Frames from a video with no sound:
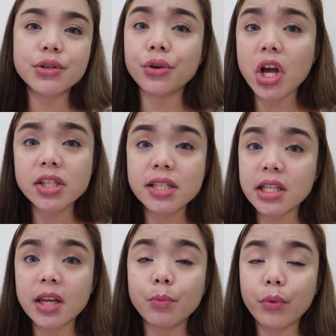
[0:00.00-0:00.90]
Do not
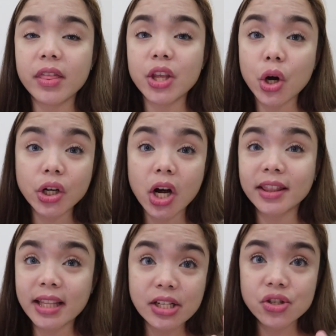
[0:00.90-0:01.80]
sleep with your
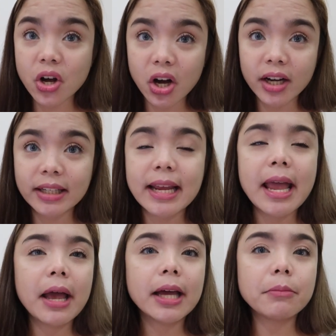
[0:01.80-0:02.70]
contacts on,
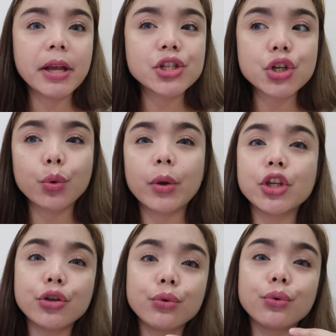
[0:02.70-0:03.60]
and make sure
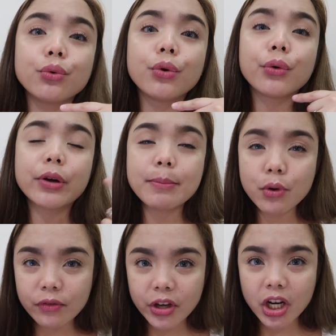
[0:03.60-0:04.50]
when you
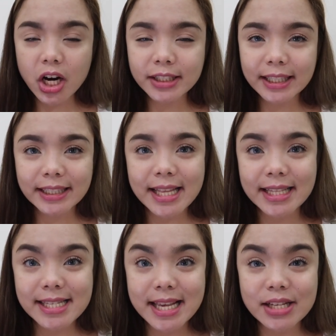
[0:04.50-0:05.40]
remove your contact
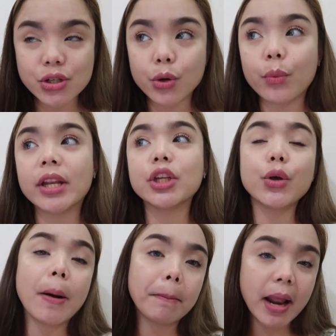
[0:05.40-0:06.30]
lenses or when
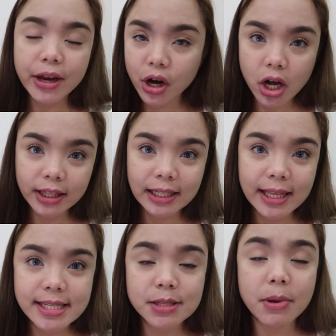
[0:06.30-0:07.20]
you apply your contact
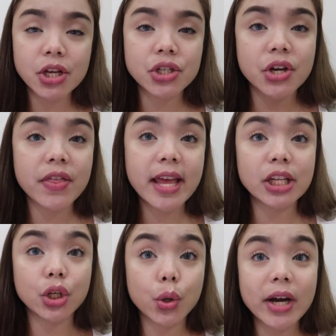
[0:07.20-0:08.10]
lenses, make sure
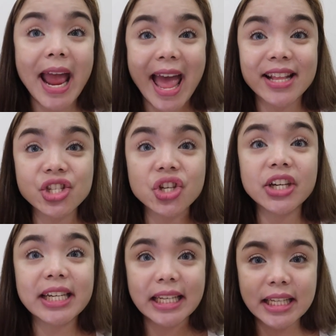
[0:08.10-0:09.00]
that your hands
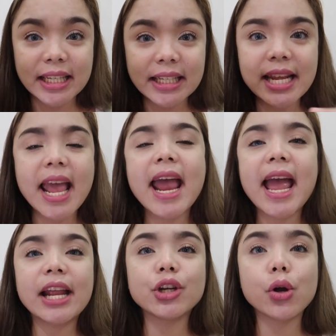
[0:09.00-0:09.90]
are clean
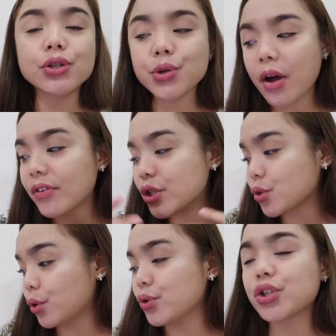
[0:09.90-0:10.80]
and you also have a
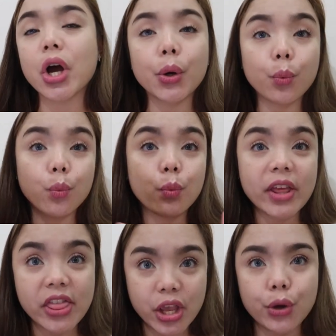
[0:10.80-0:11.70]
solution
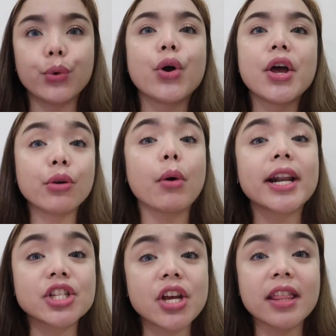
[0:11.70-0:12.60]
with you. If you
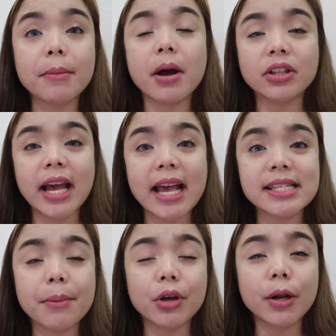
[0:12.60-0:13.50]
want to check them out,
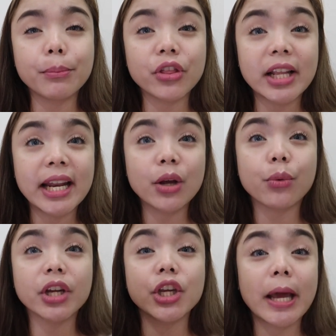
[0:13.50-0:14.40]
guys, I'm gonna put the
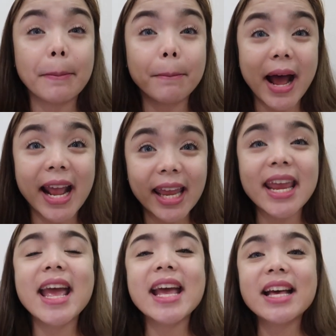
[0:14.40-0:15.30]
link where you can
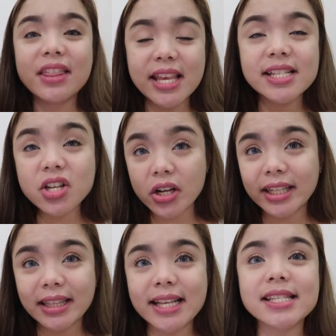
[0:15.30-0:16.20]
buy these
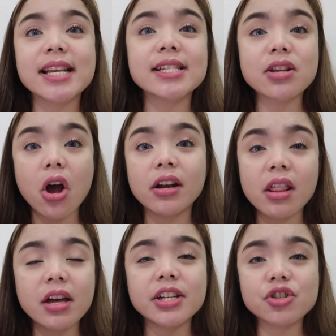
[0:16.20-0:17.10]
contact lenses
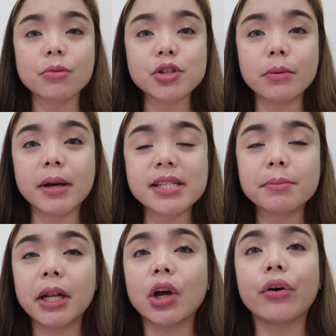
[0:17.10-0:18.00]
on the description
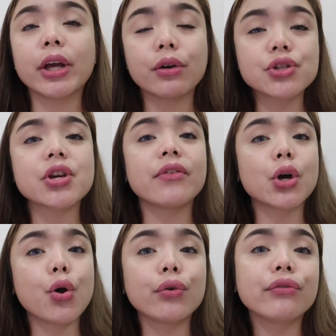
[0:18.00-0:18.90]
box below. I also have
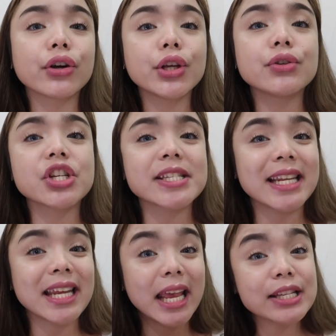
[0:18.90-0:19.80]
a code for you just
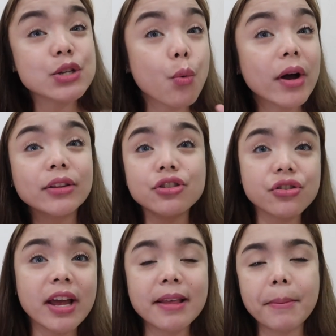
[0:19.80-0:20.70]
in case you want to
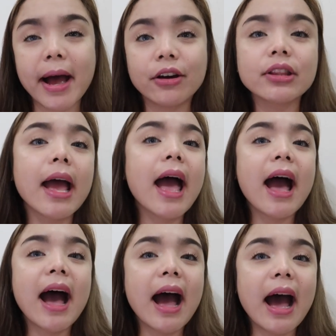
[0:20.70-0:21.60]
try them out.
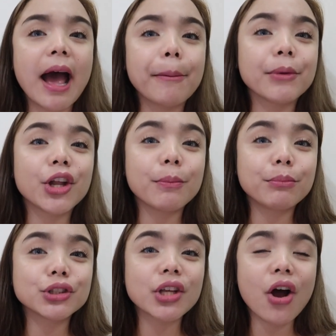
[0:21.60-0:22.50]
I'm gonna
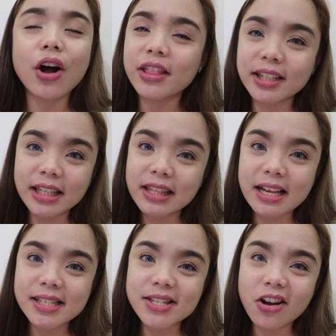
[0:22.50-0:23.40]
put all the
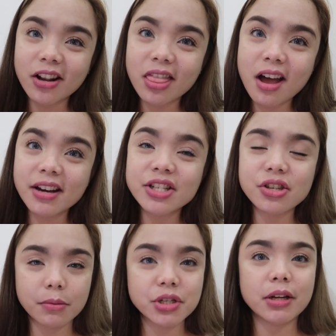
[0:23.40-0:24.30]
details on the
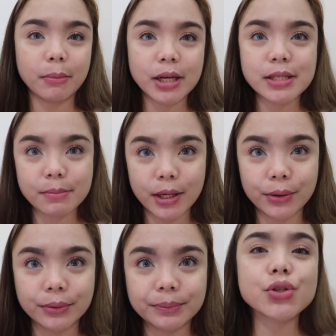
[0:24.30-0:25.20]
description box
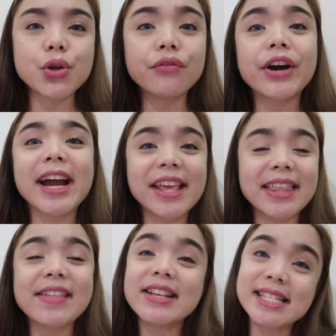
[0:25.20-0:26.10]
below. So far, I
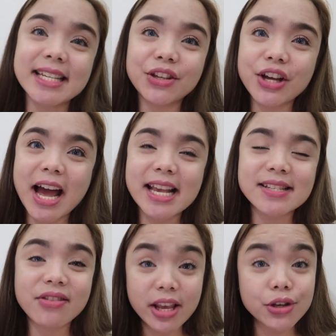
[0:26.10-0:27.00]
think that's it, you
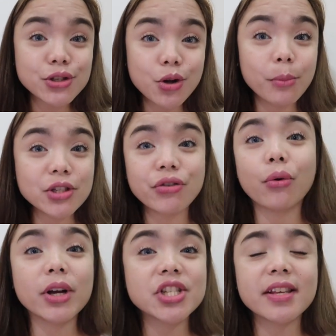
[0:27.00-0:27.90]
guys. Thank you so much
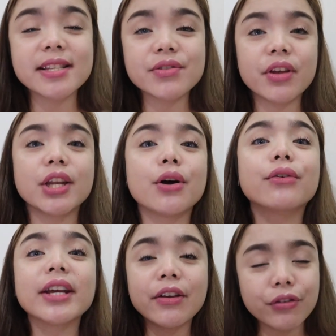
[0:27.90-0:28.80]
for watching this
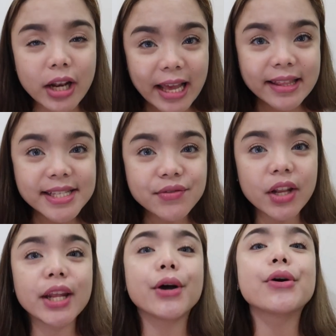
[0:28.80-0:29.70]
video. If you like this
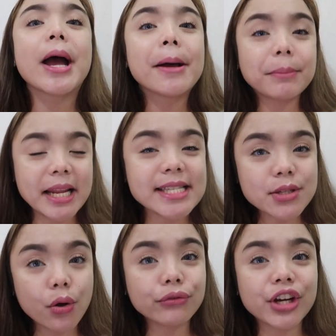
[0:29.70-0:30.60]
video, please
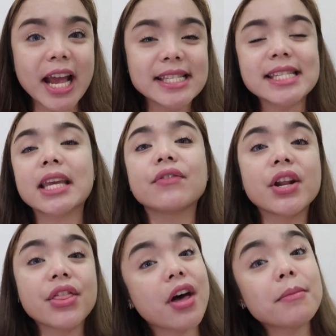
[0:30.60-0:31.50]
don't forget to give
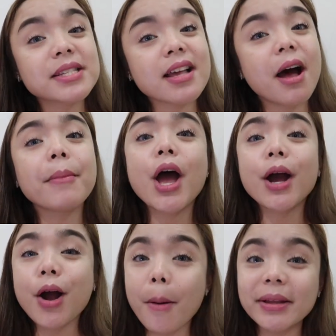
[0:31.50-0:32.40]
it a thumbs up.
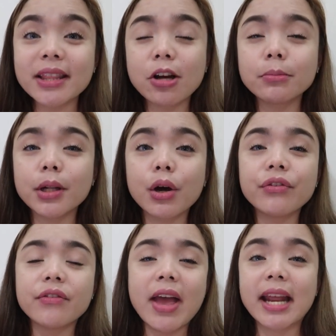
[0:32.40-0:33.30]
Comment down below
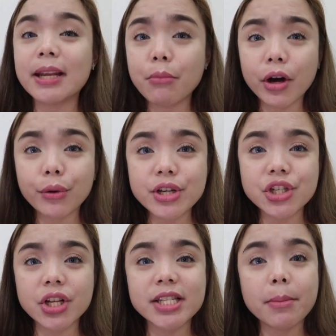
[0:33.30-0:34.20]
if you have any more
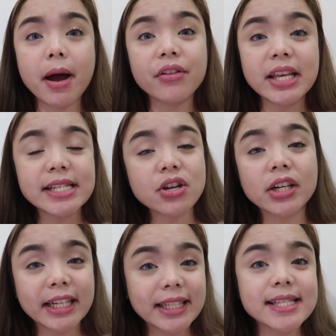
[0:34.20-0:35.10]
questions about these
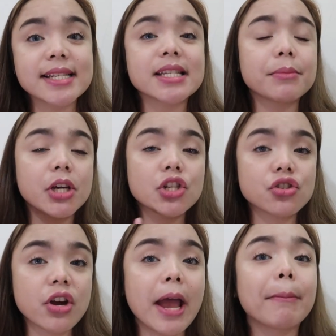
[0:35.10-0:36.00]
contact lenses. I'm
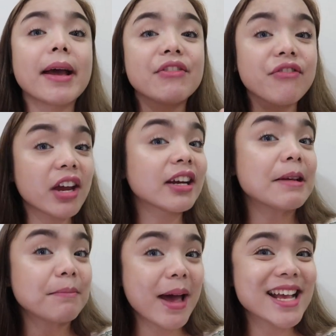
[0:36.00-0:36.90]
gonna try my
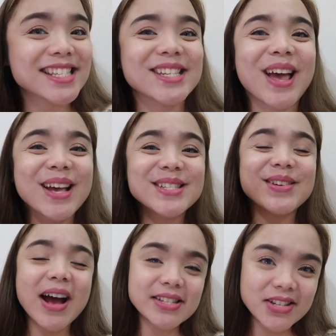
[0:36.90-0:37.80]
very best
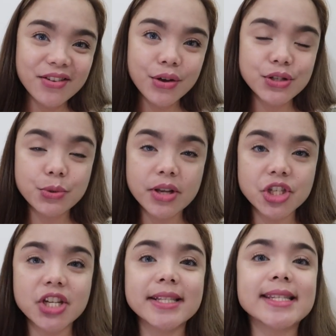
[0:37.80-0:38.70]
to answer those
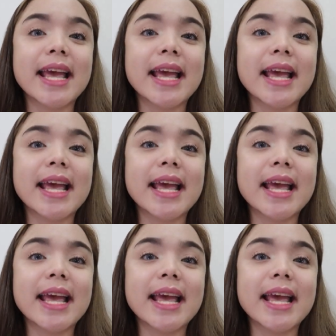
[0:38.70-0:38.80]
questions.